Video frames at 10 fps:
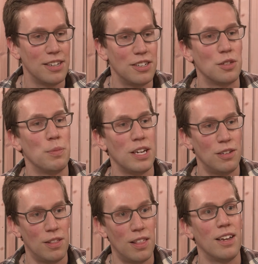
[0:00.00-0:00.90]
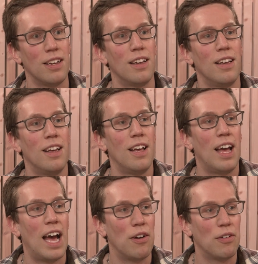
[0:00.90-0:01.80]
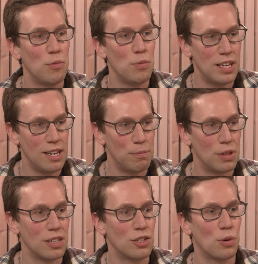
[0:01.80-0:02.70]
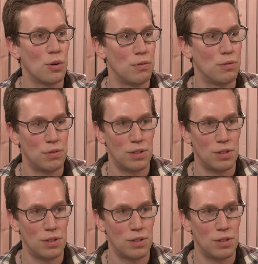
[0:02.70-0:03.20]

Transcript: It just makes you think, how can we keep this sort of